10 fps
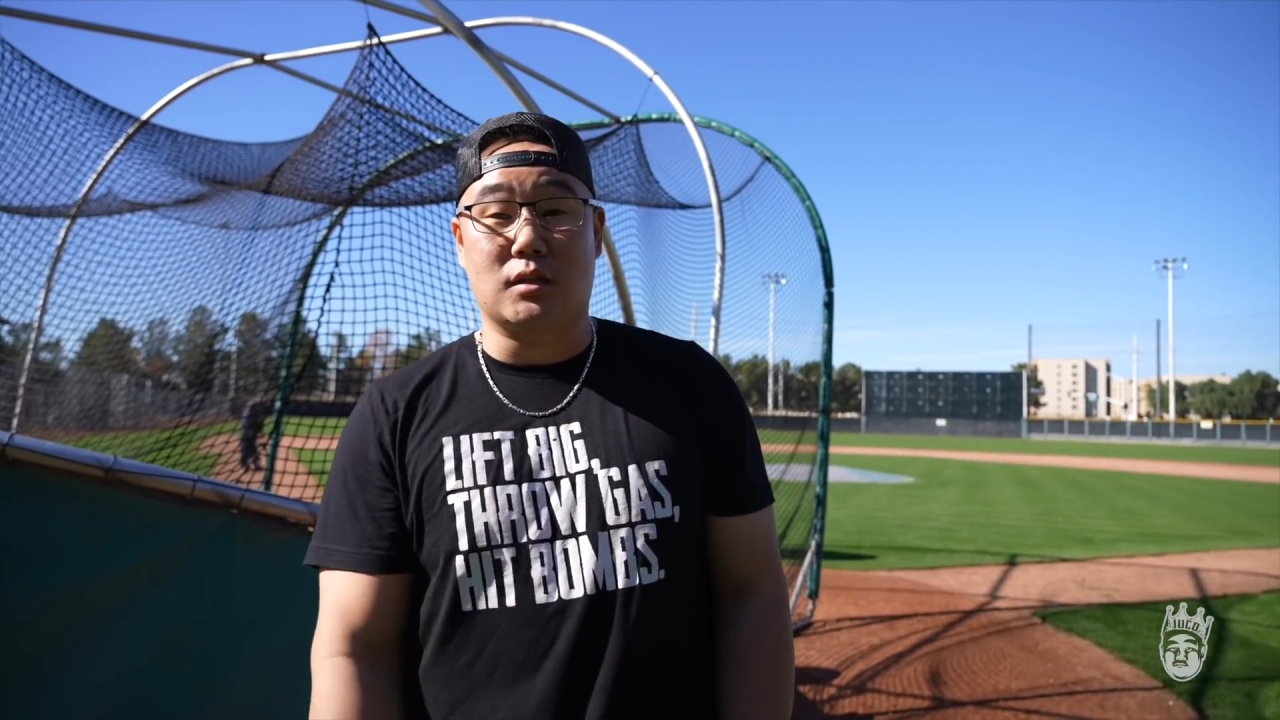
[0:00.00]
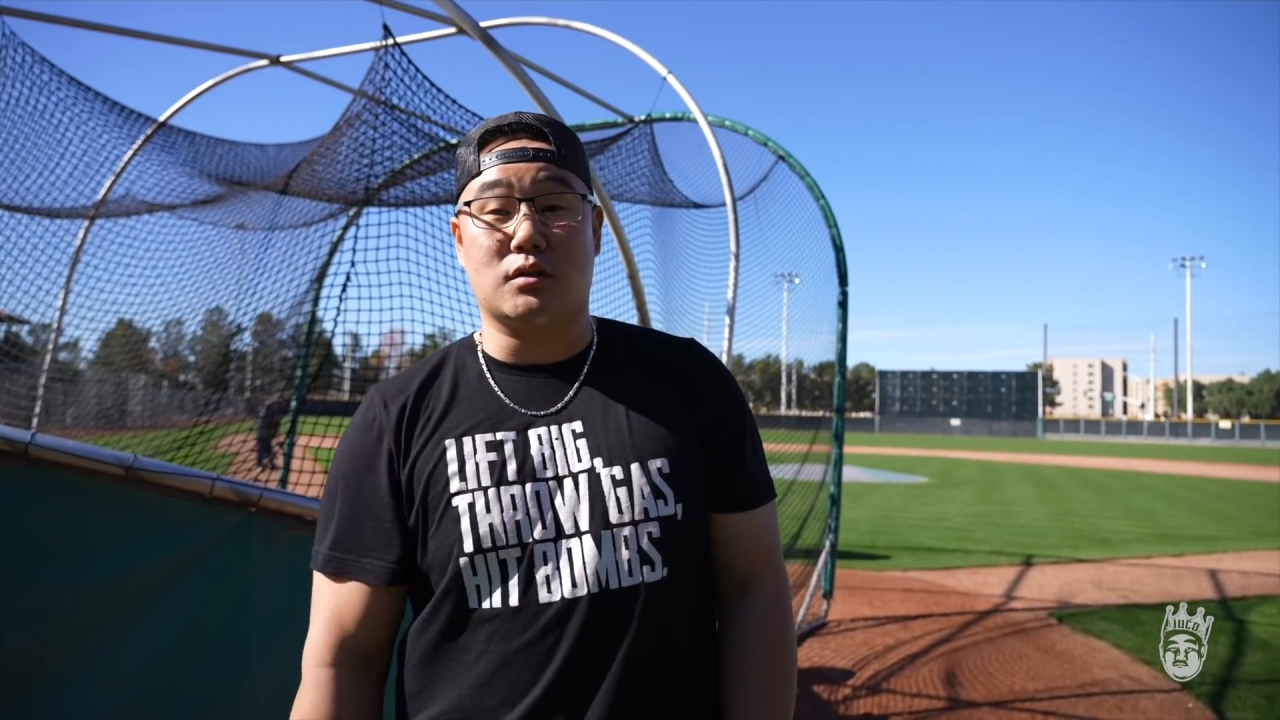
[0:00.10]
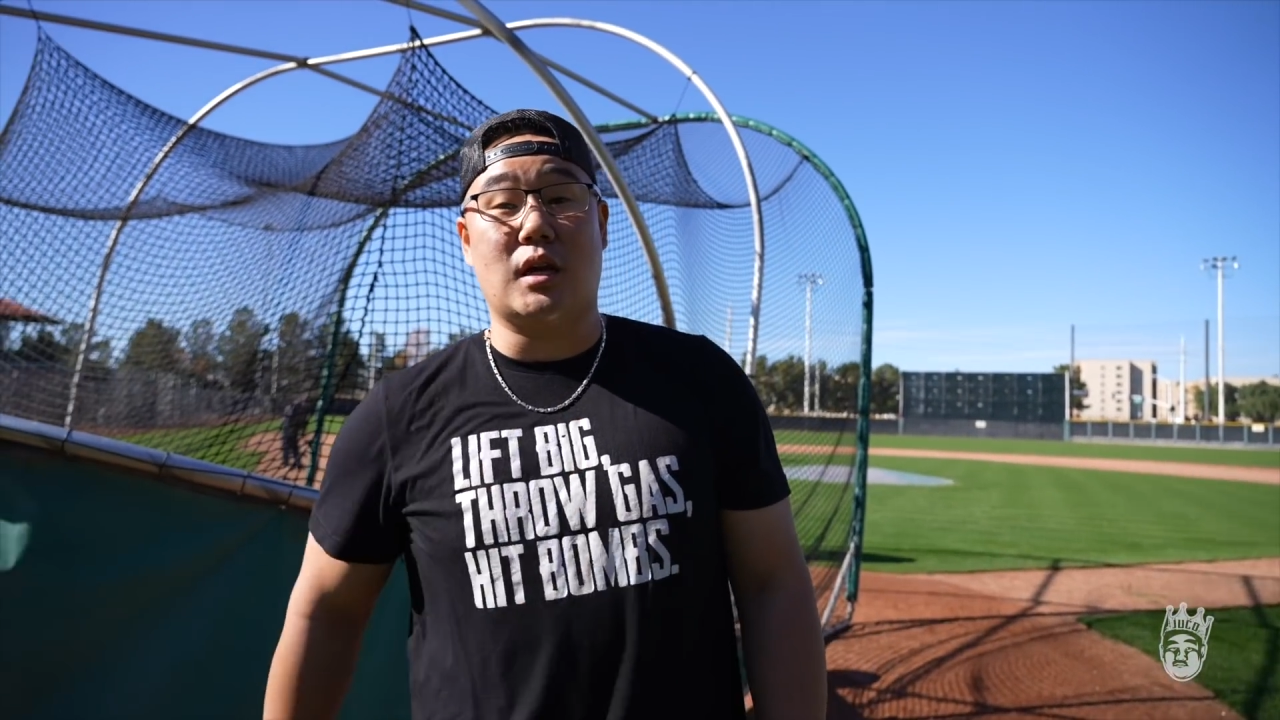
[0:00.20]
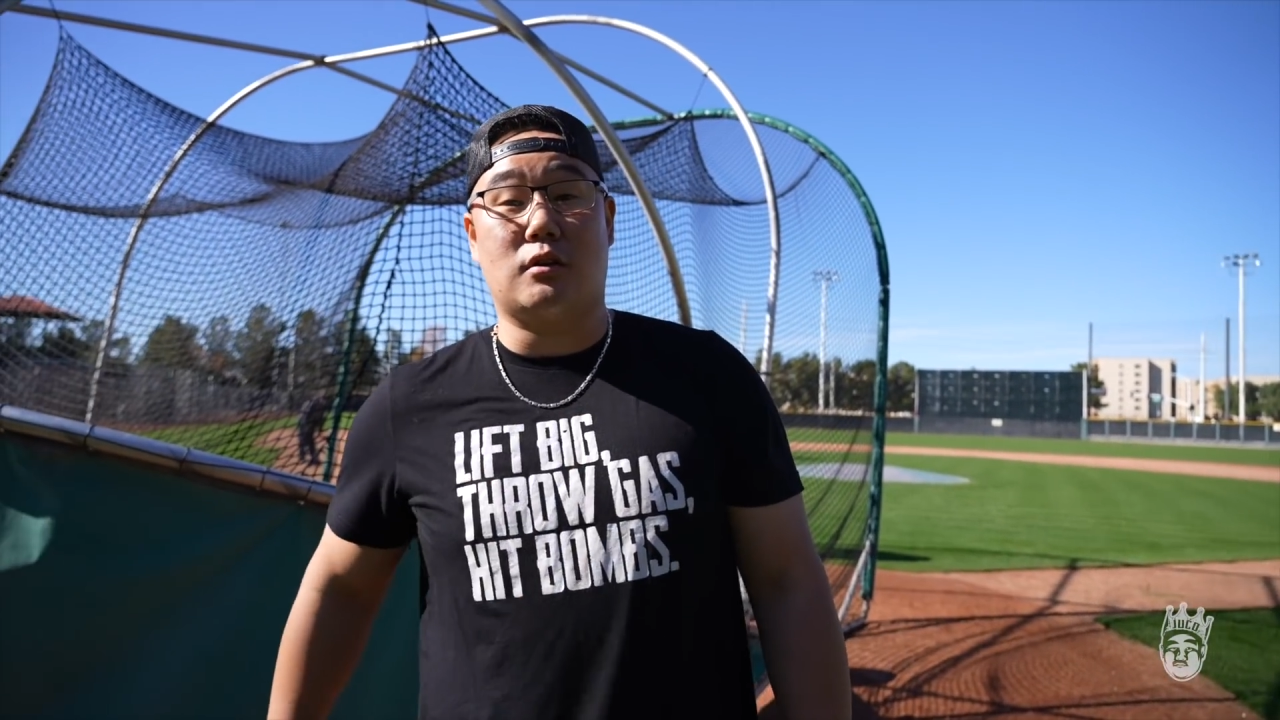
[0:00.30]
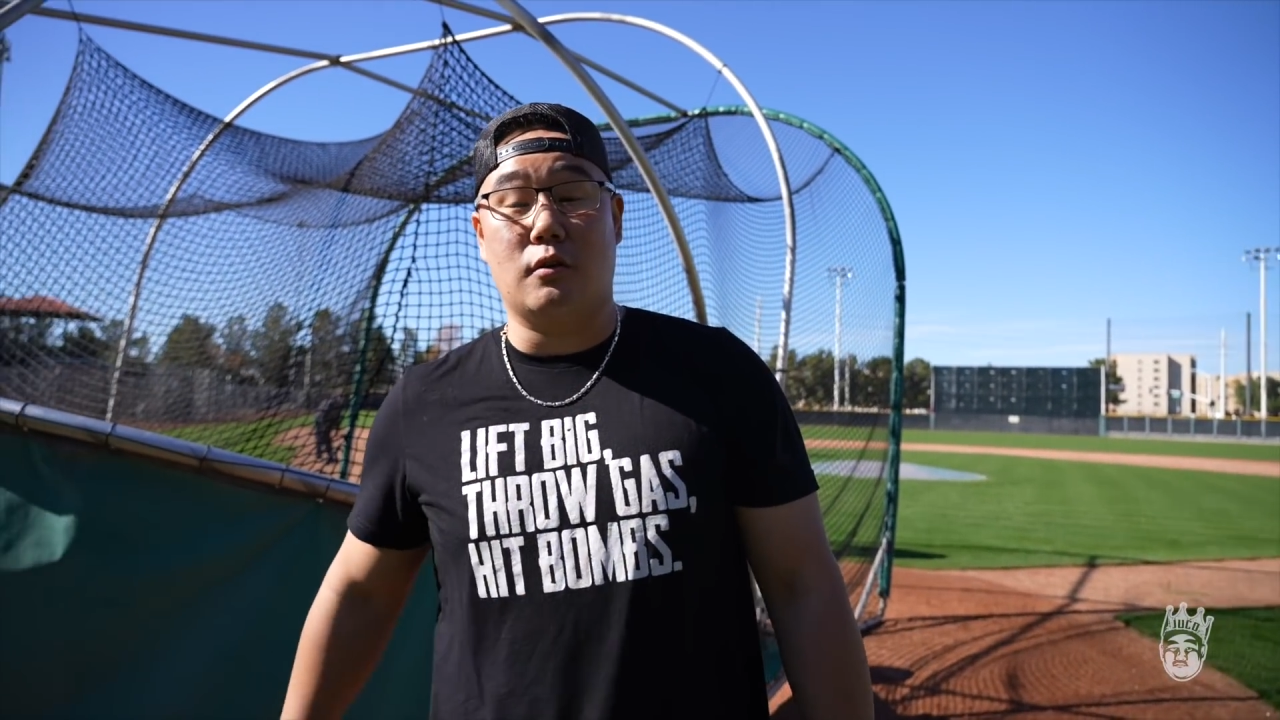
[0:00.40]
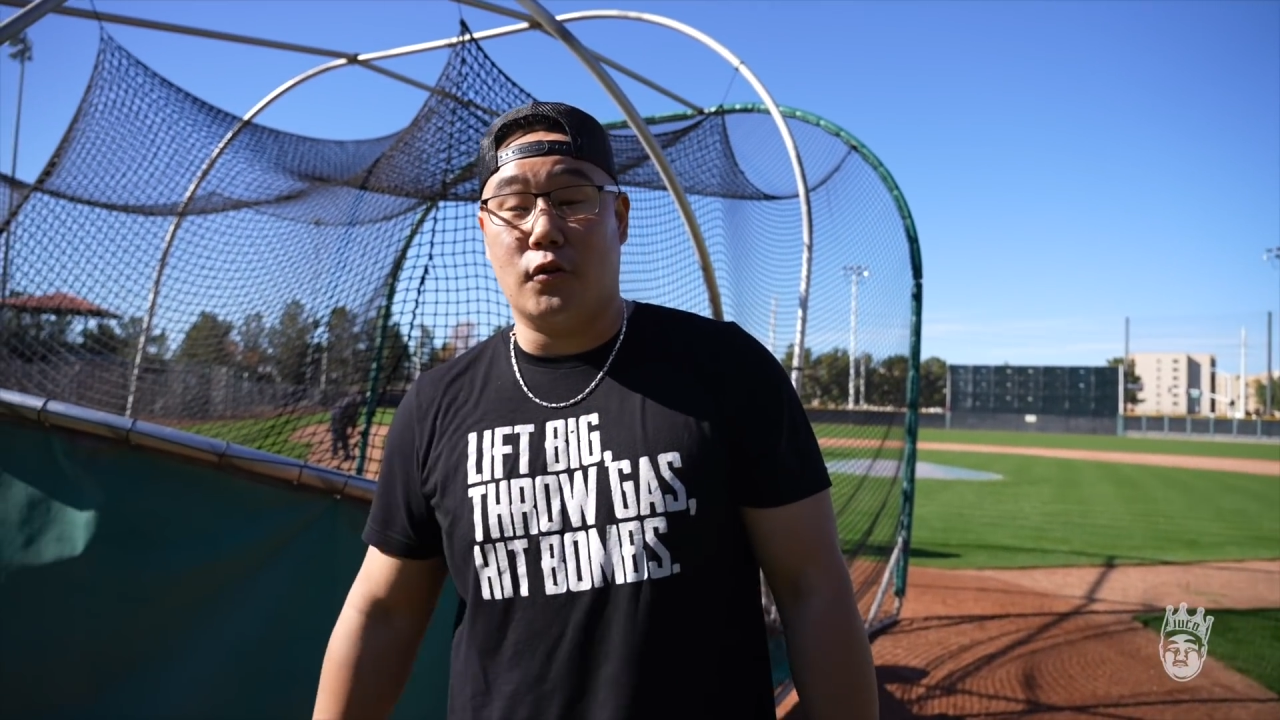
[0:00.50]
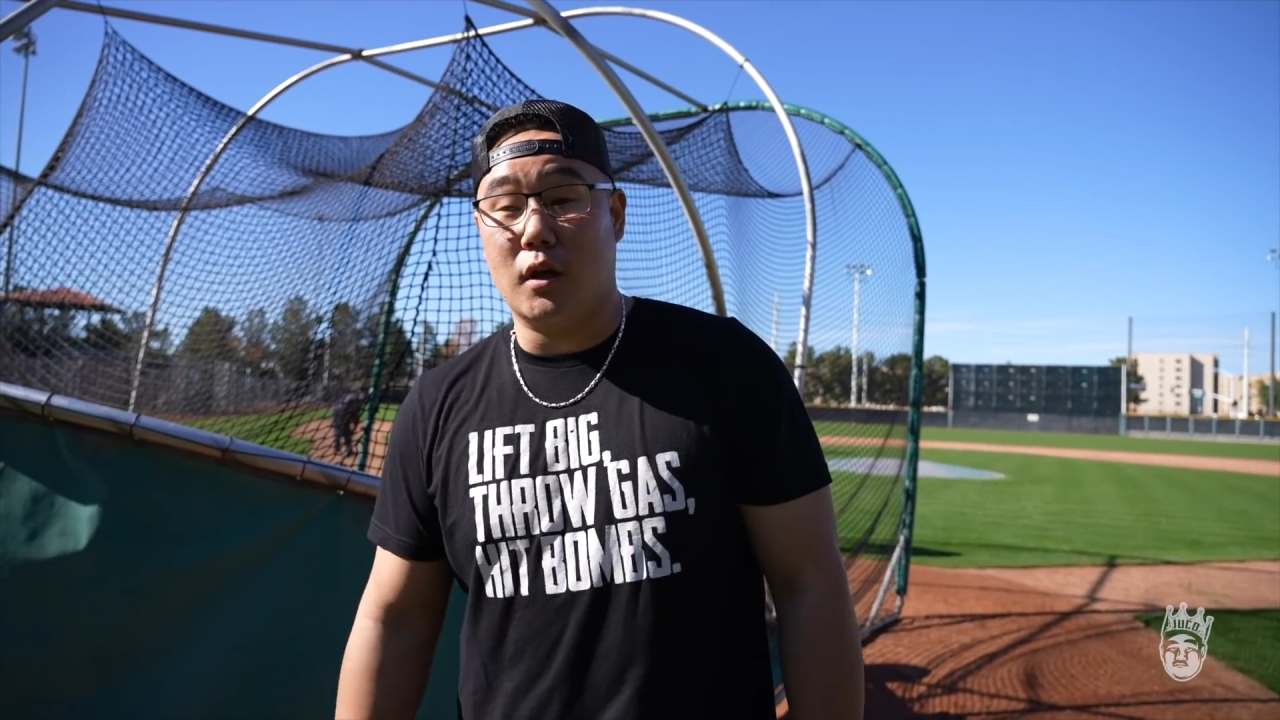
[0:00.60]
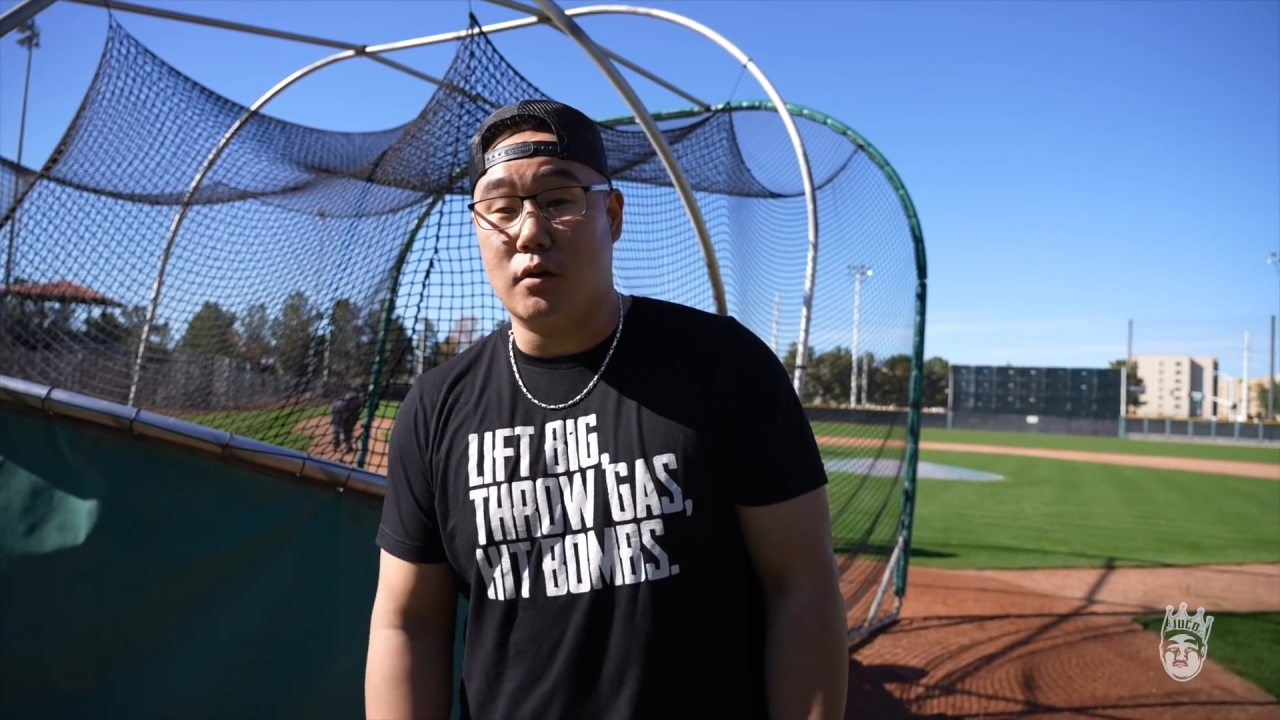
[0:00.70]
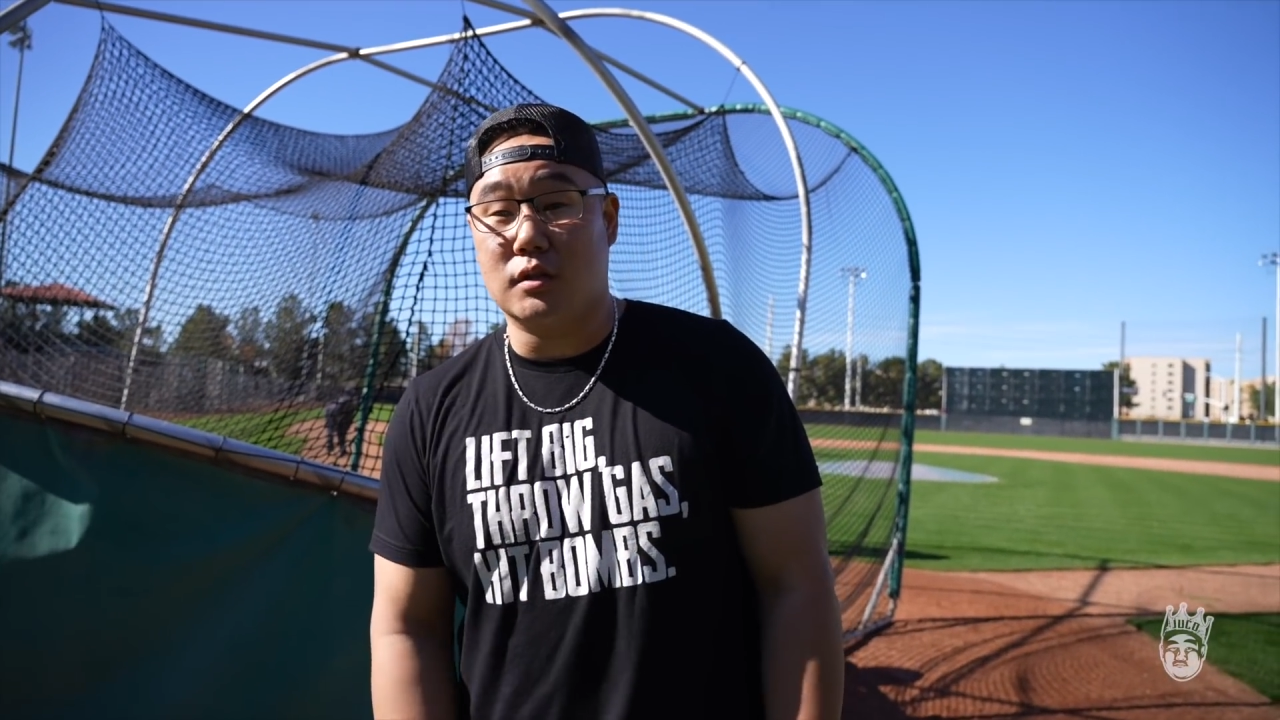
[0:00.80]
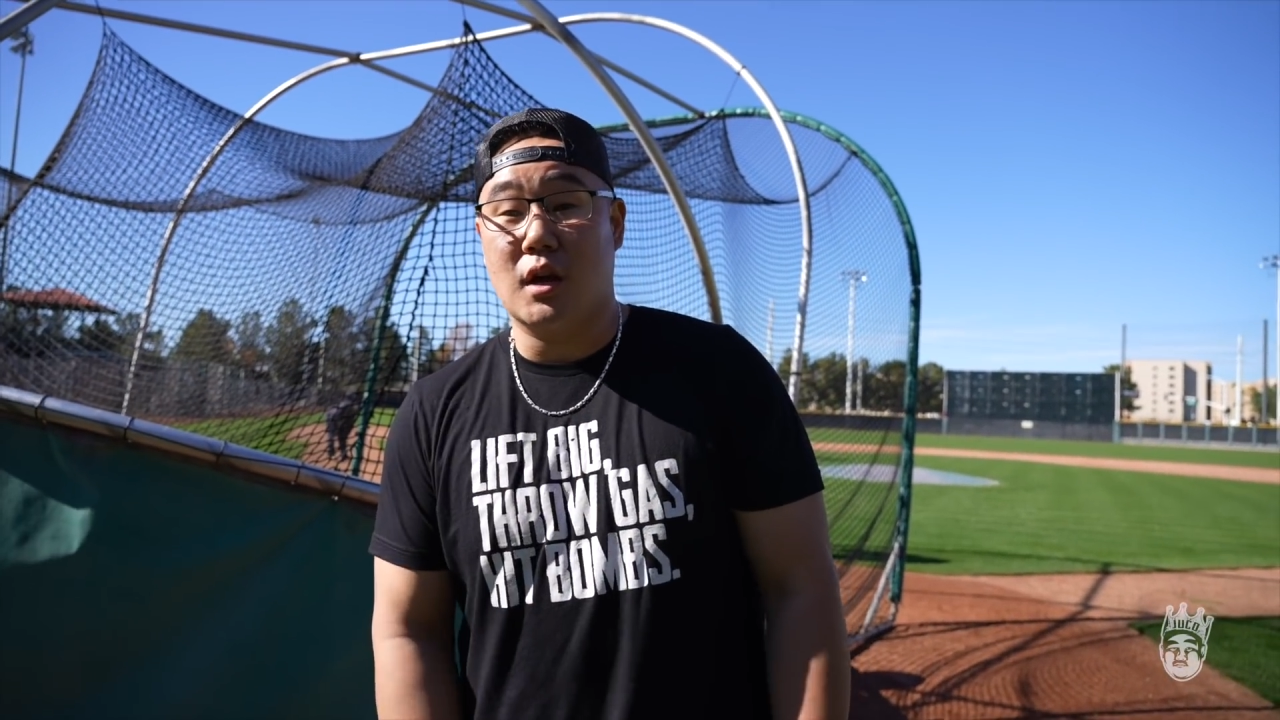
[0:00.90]
so stay tuned for
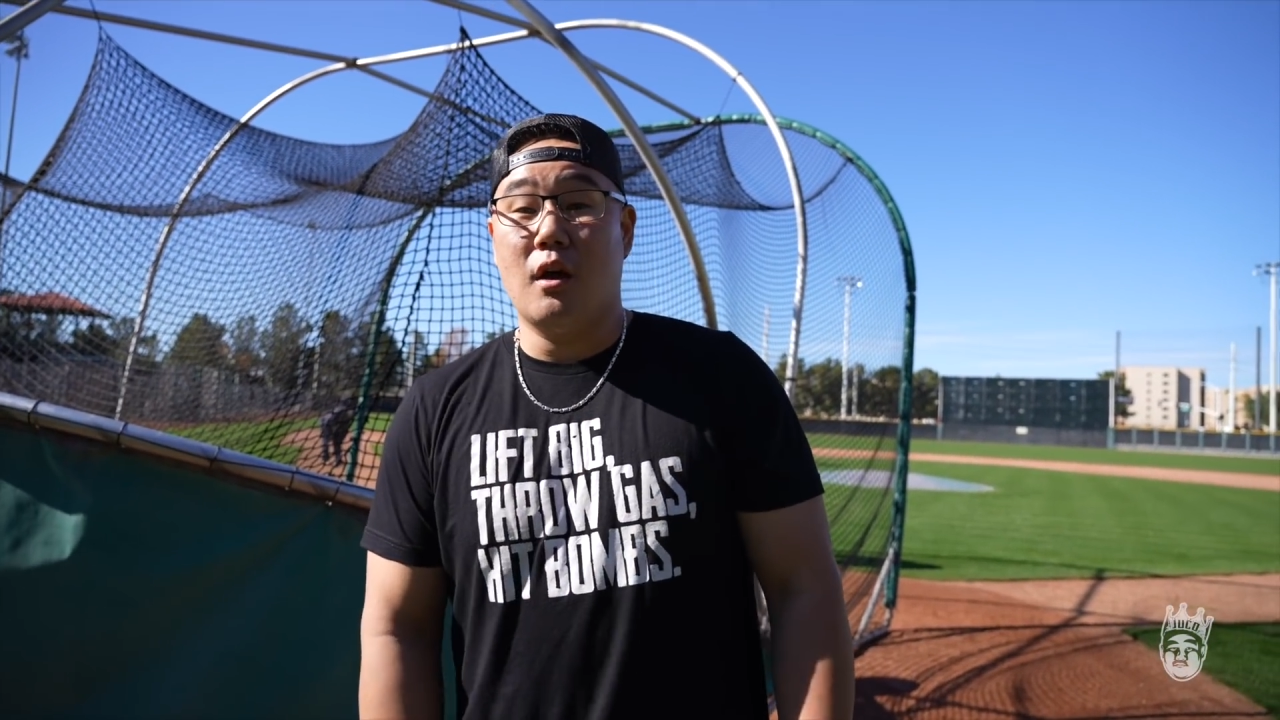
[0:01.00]
those.